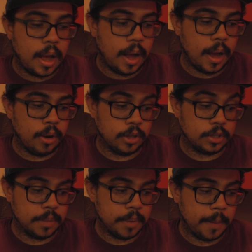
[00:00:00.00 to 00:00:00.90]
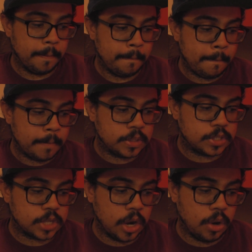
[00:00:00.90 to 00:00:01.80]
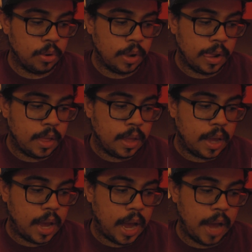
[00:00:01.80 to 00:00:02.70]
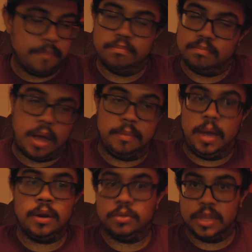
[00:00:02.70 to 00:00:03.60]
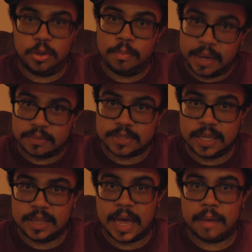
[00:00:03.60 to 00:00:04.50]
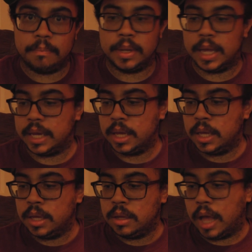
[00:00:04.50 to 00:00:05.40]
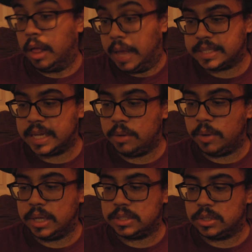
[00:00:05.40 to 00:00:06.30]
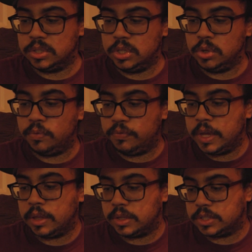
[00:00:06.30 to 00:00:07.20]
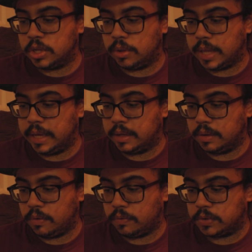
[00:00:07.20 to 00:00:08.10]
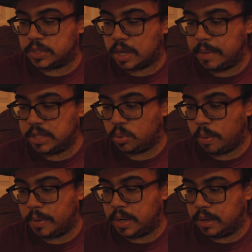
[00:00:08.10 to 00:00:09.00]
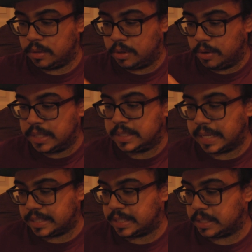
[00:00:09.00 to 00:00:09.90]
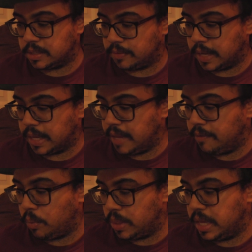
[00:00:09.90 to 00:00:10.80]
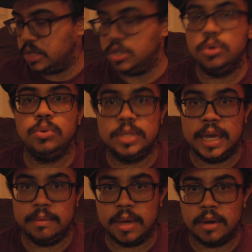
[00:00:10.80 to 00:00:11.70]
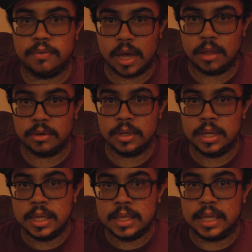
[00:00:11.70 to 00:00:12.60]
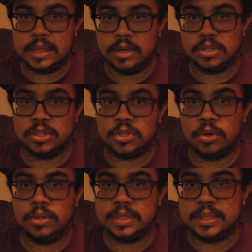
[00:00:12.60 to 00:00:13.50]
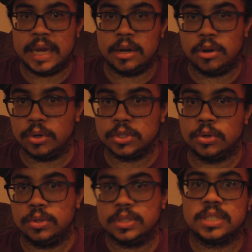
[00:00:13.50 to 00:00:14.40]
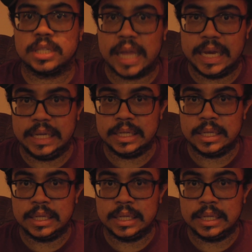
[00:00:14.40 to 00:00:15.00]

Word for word: or looked him up. So I don't think you may have seen that, but, like, I'll ask anyways. Do you feel as though, like, for some Asian women, there is that sense of, like, even when they do date men of color, that there's a certain standard or a certain slight